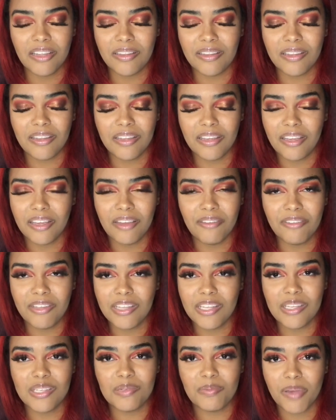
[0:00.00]
Everything's
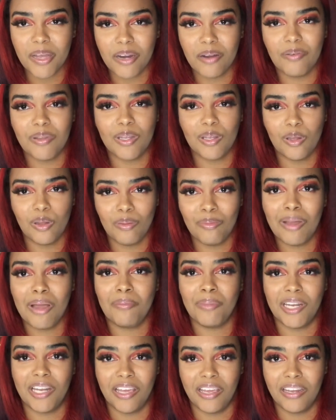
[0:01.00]
better with a little mommy date.